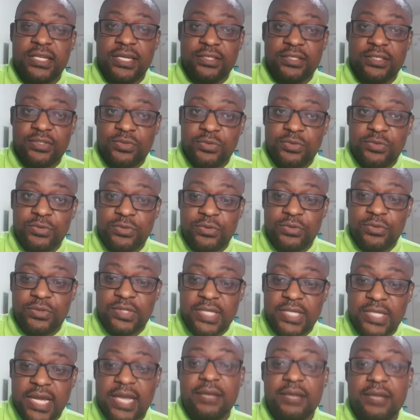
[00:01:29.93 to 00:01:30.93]
has two
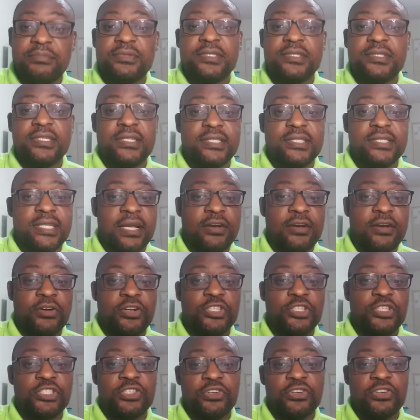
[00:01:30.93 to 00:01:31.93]
types:
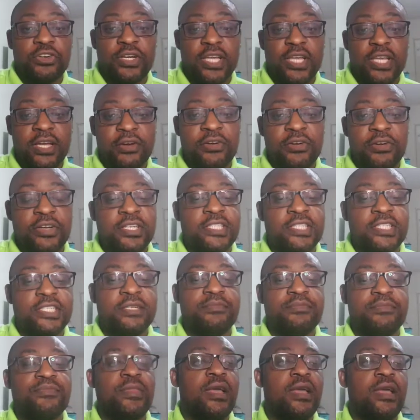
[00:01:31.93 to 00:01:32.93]
psychological
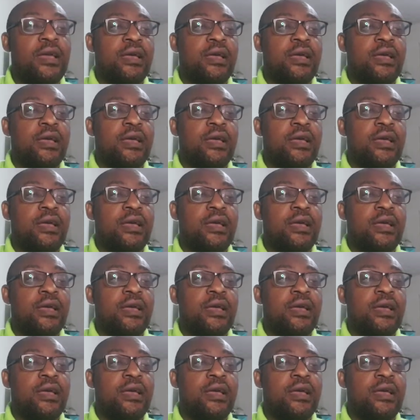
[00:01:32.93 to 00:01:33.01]
egoism,